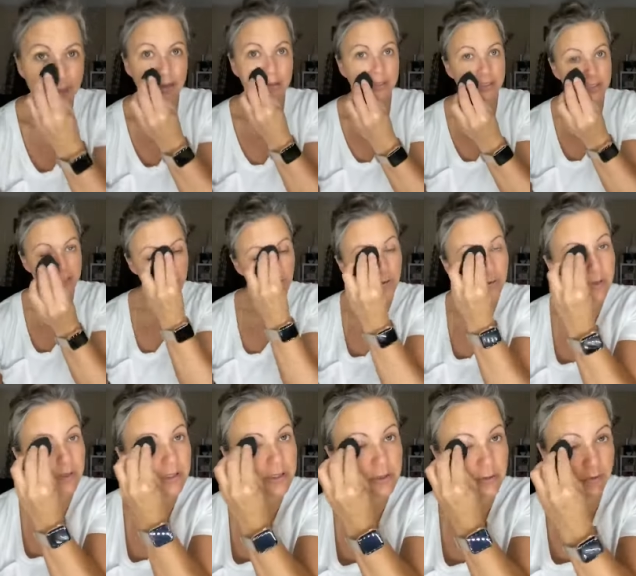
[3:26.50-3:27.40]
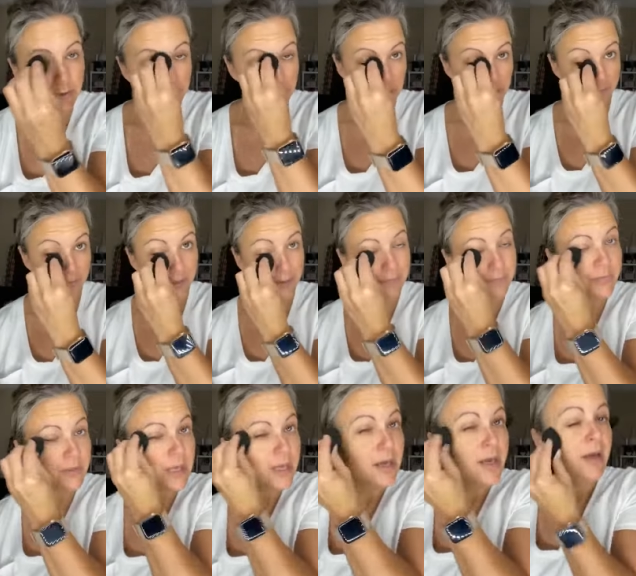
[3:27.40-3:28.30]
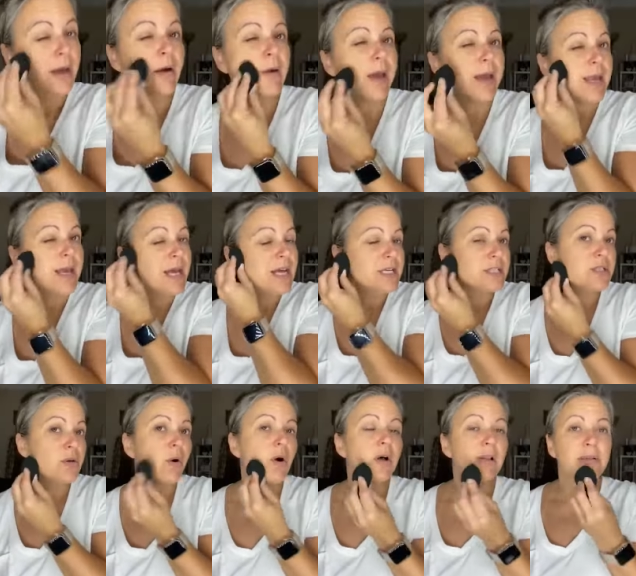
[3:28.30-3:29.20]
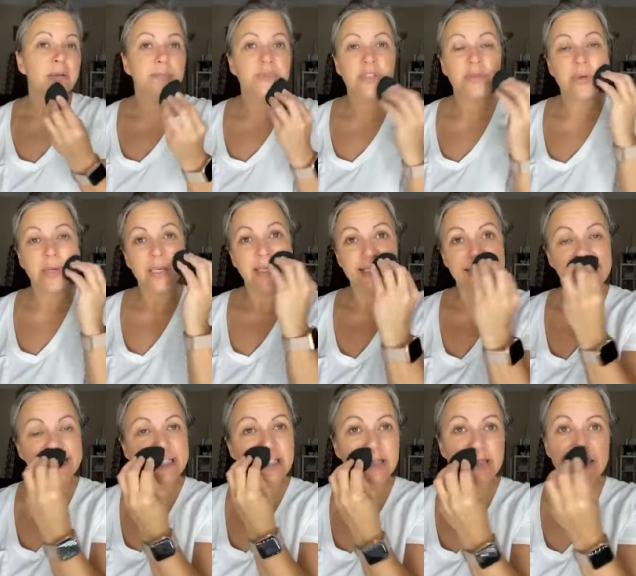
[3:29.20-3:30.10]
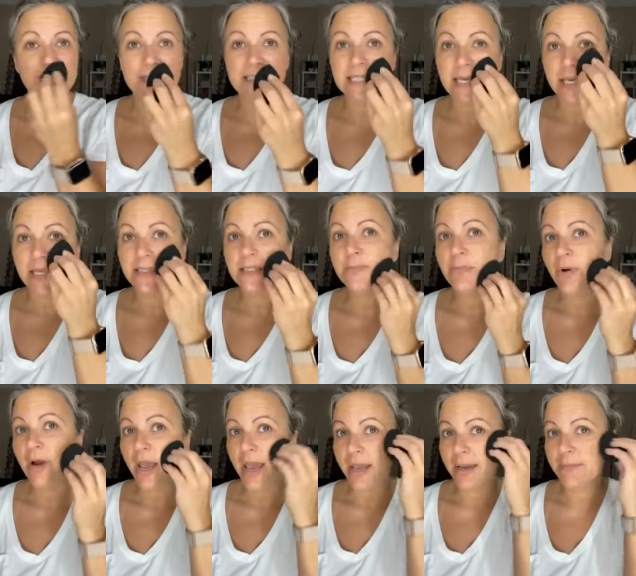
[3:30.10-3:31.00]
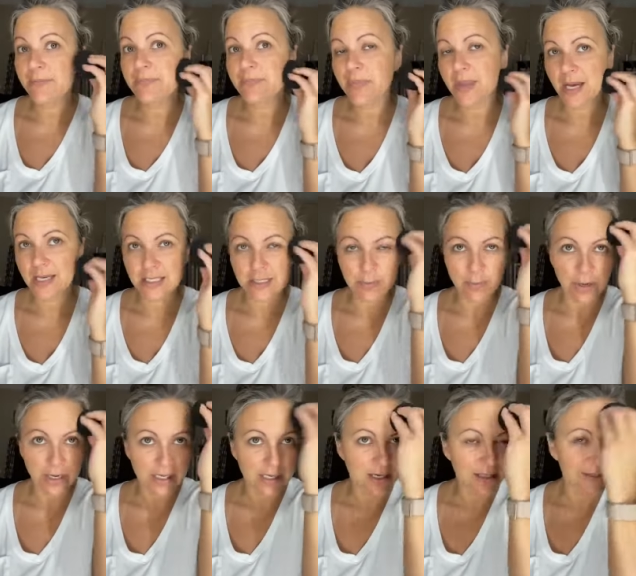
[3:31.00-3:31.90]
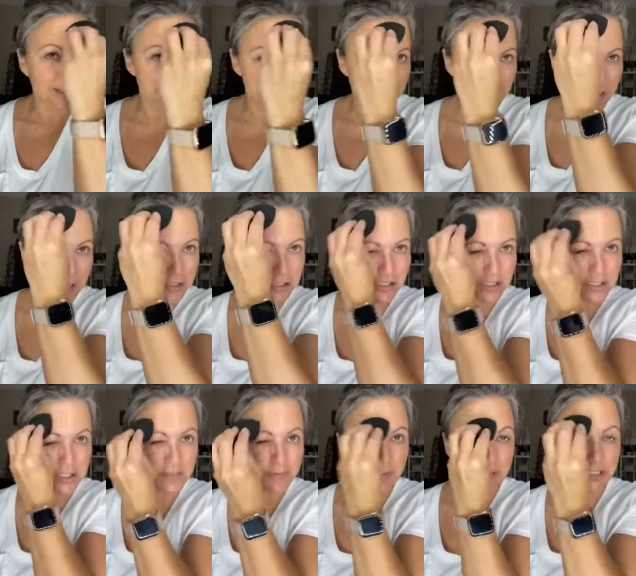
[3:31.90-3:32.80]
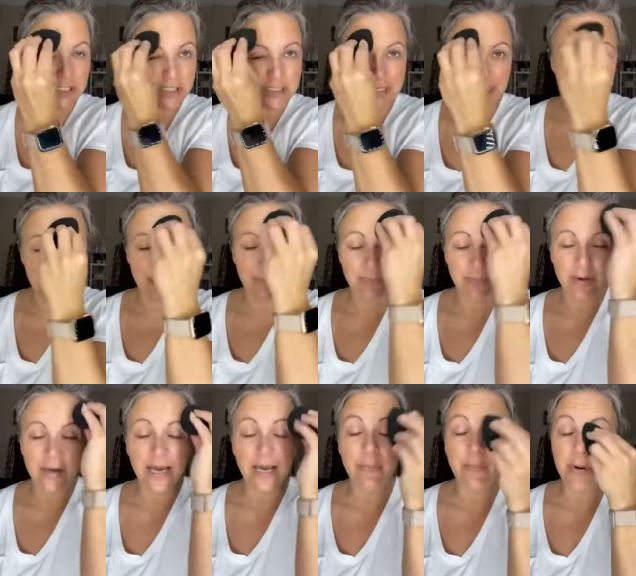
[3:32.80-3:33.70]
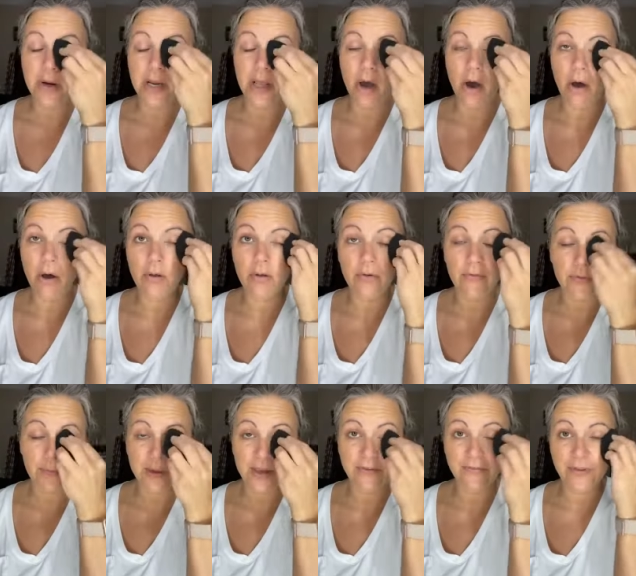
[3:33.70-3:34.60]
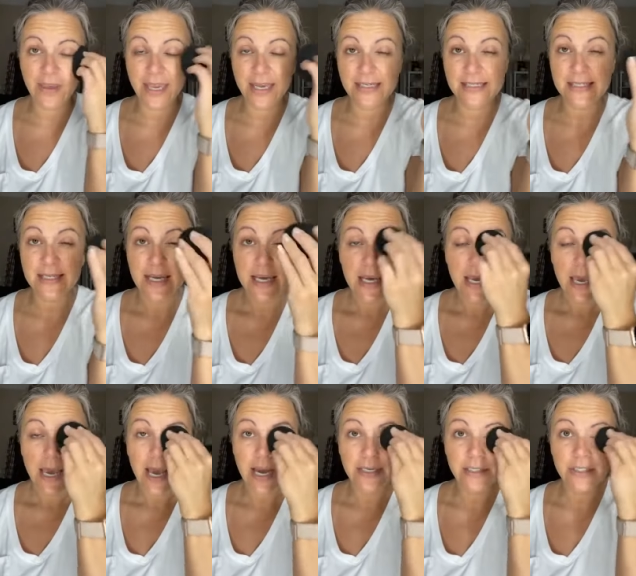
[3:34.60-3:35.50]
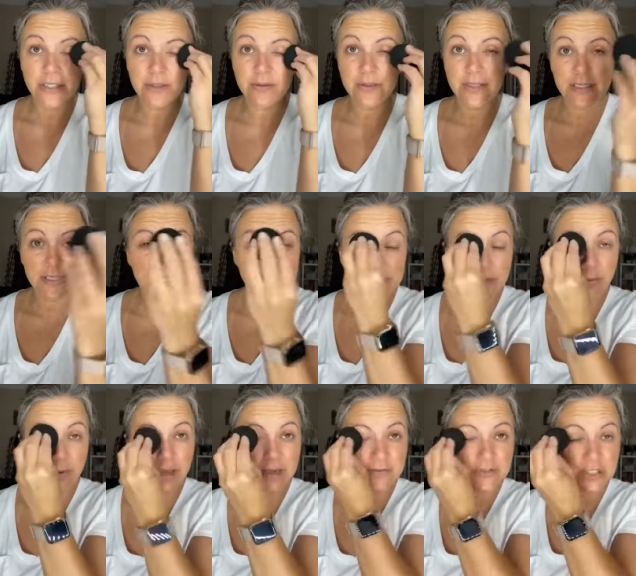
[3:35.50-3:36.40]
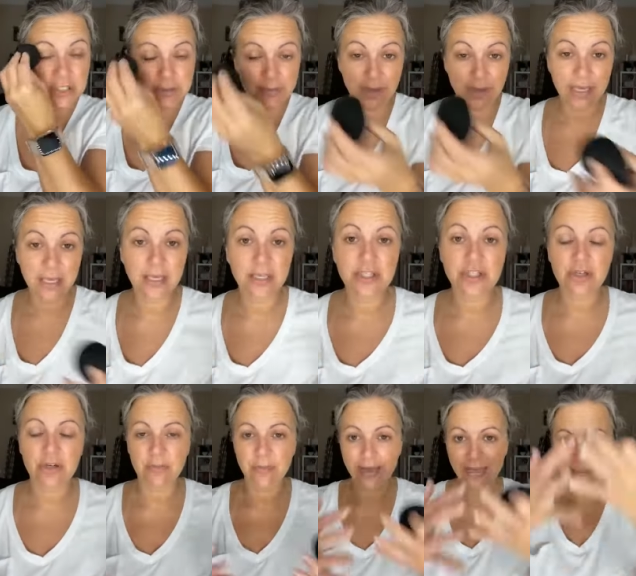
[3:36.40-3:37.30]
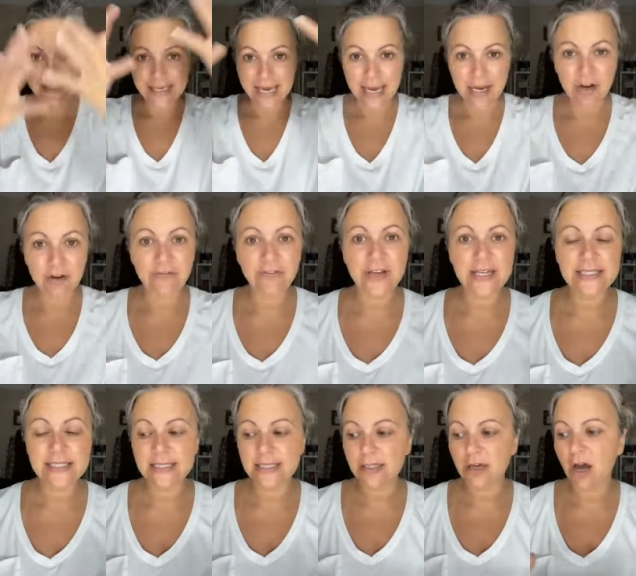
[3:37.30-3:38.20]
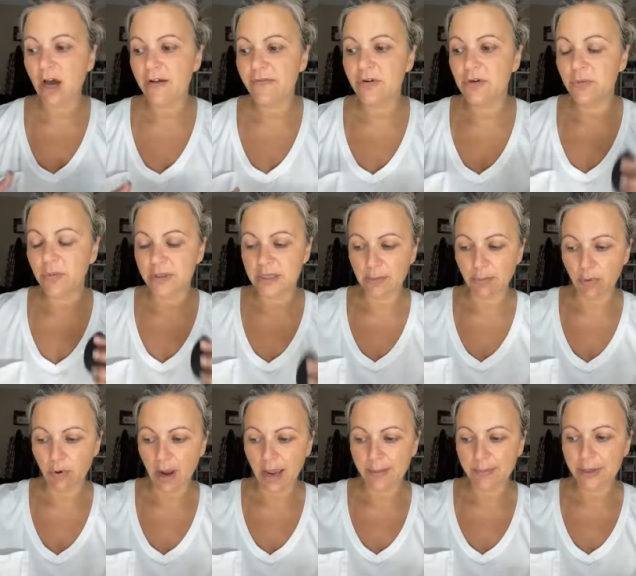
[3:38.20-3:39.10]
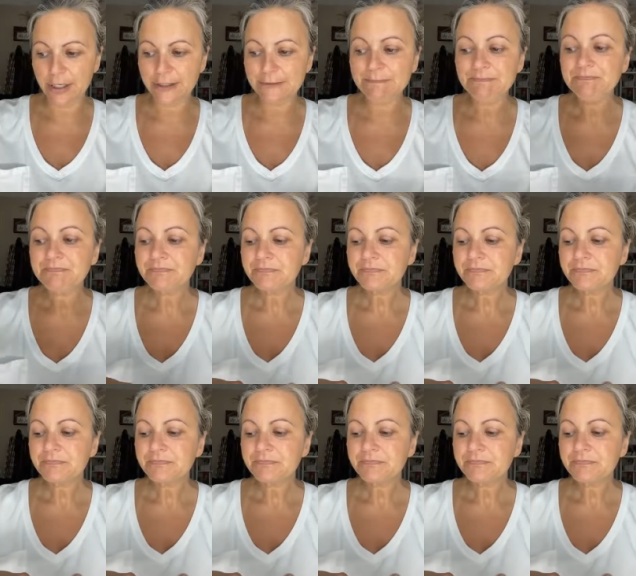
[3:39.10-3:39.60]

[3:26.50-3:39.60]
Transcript: I like totally love it. Okay, so all I'm doing is I took the setting spray, I sprayed it on the sponge is damp, I put it all over my face. I do this as a way of just making sure my entire face is covered with the primer.